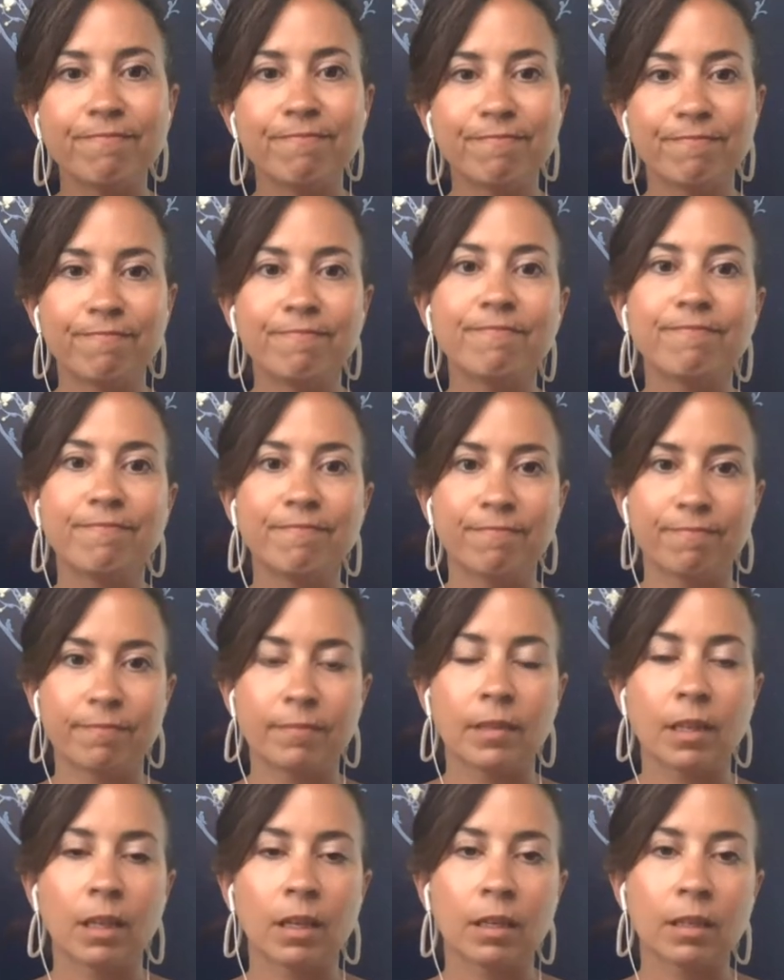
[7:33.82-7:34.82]

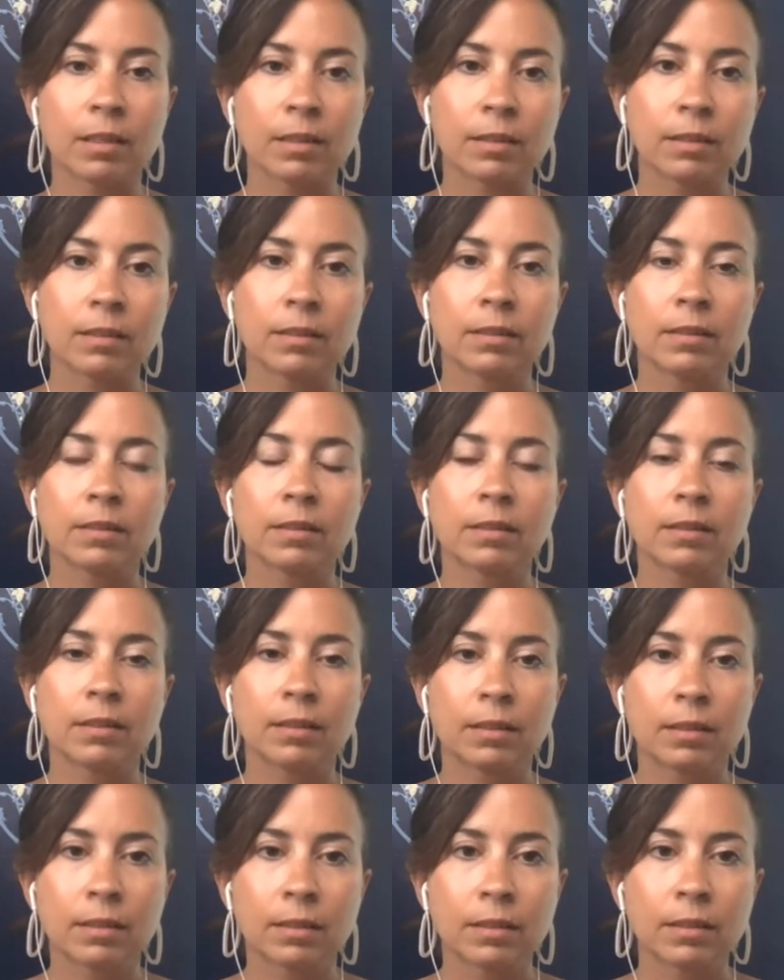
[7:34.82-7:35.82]

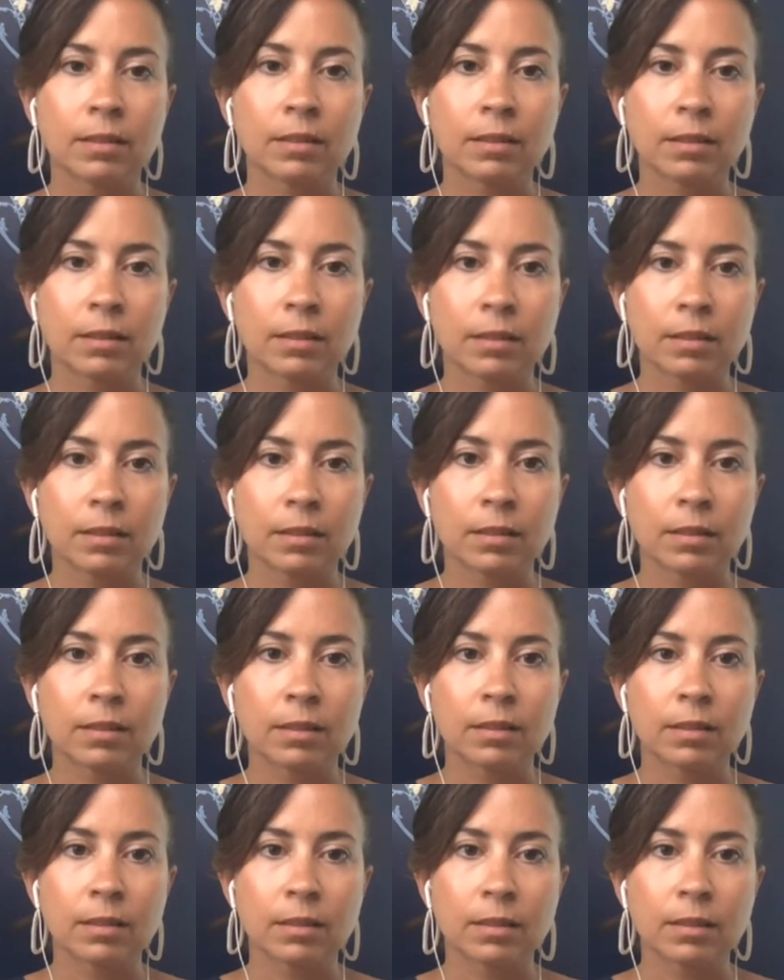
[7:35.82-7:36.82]

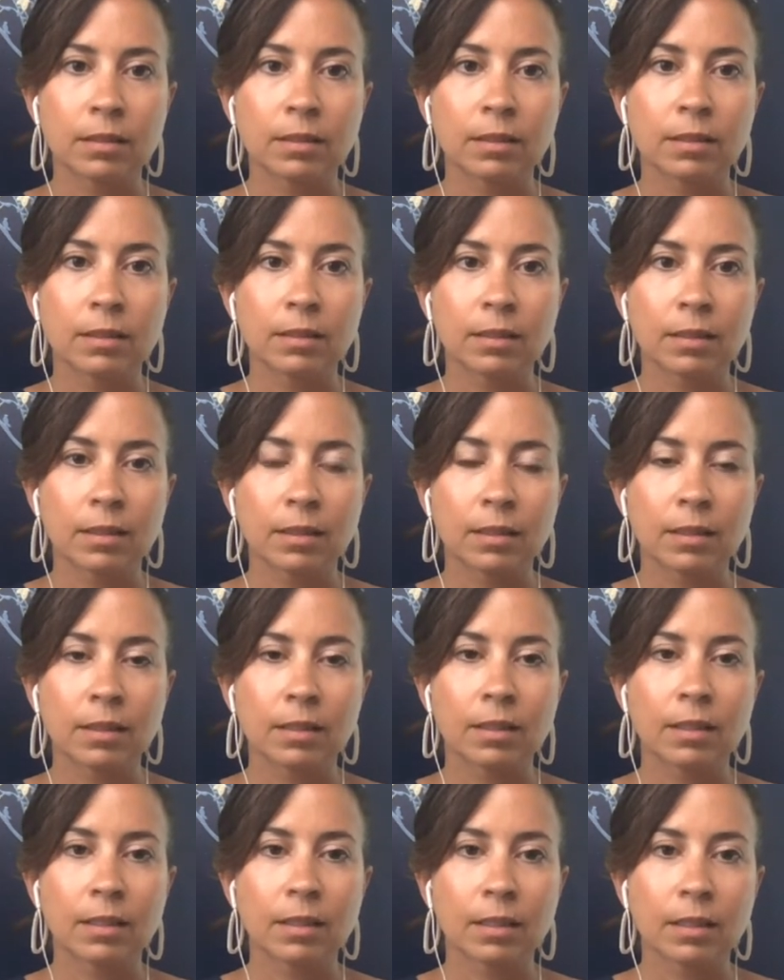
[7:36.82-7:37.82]

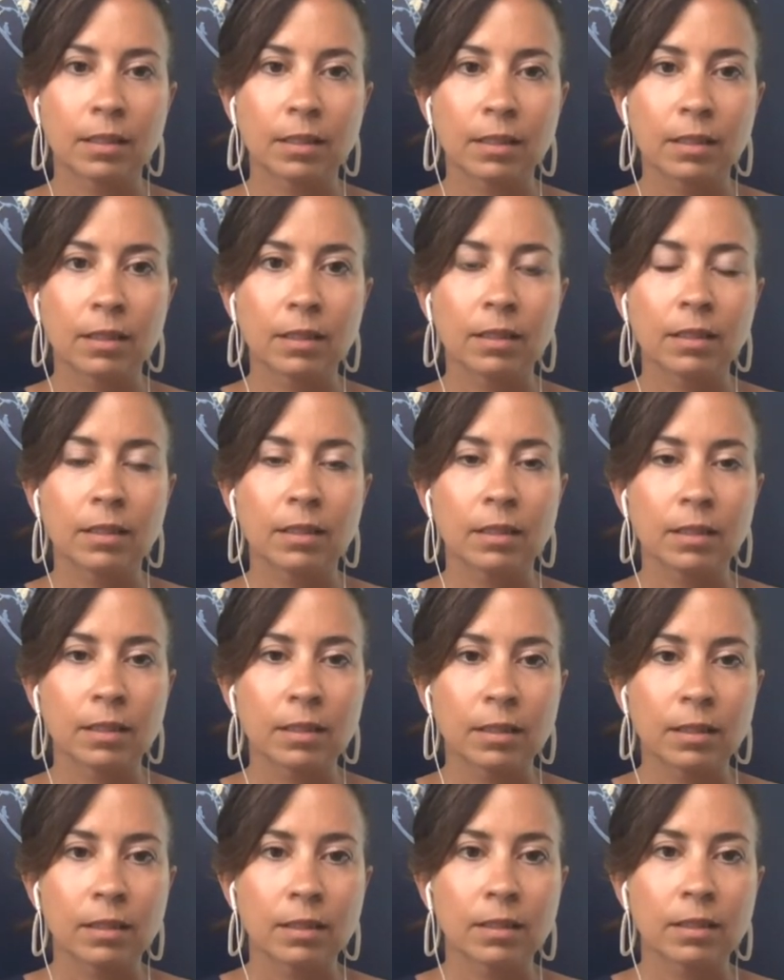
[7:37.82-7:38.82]

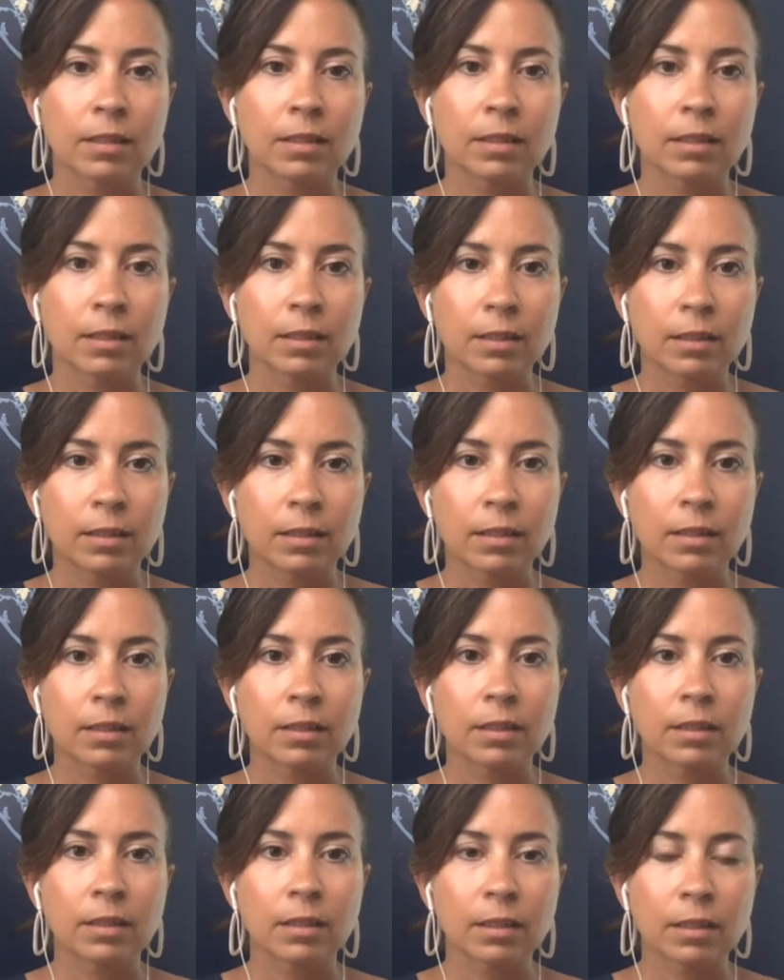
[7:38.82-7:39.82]

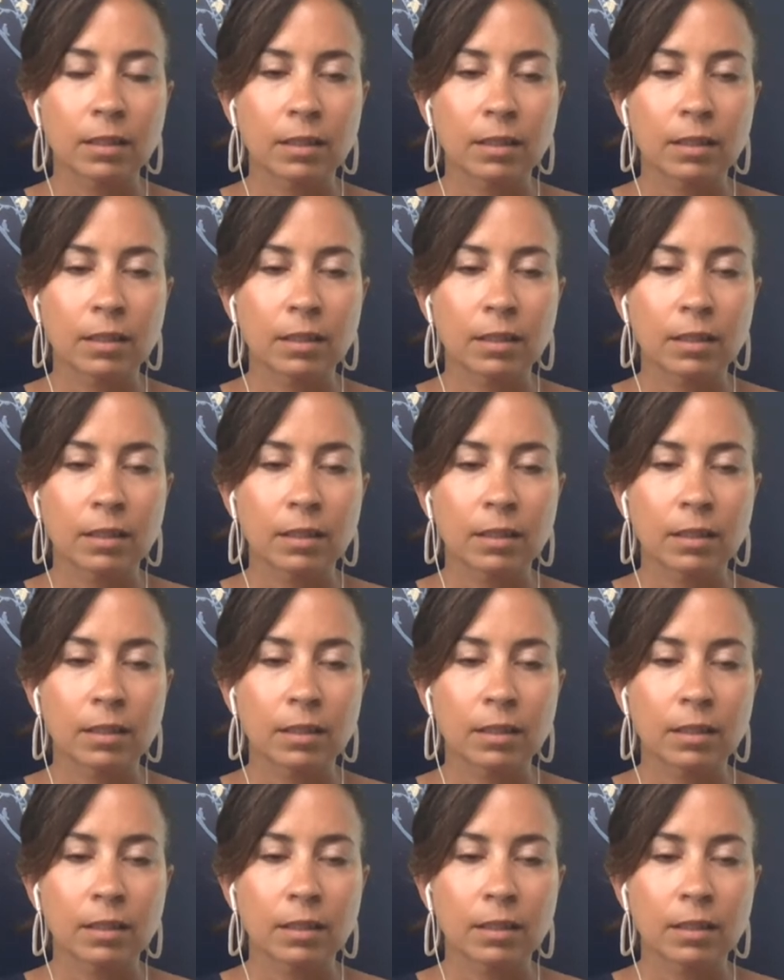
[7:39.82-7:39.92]
(silent)